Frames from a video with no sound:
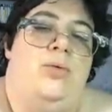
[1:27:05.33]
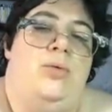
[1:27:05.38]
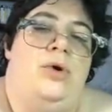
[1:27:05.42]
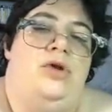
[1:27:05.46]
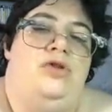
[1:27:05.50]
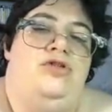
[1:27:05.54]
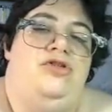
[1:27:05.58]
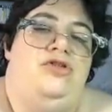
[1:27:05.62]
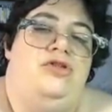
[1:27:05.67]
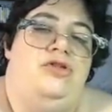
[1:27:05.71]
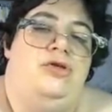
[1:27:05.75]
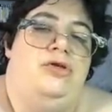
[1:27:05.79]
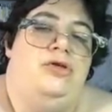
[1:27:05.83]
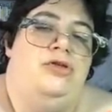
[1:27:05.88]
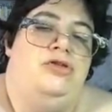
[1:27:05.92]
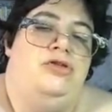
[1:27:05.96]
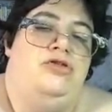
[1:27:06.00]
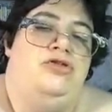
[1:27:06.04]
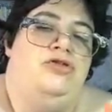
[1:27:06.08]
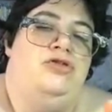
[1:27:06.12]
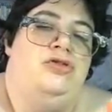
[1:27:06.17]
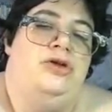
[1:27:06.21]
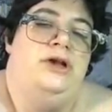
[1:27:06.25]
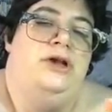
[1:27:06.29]
once you've got the
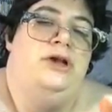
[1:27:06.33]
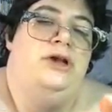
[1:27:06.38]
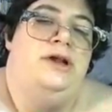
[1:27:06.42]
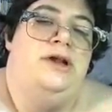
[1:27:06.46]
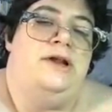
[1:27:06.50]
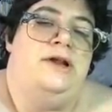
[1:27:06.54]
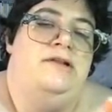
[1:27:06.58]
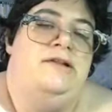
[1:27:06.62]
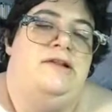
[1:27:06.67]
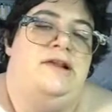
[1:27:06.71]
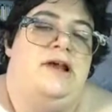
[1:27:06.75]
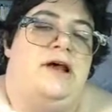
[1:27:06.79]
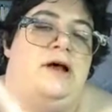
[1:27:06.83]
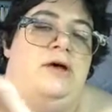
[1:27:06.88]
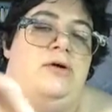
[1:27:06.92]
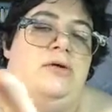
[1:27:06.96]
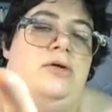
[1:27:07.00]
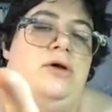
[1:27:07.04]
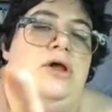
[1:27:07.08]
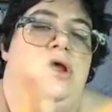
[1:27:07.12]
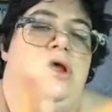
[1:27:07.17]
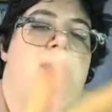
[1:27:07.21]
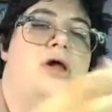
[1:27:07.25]
join lines out,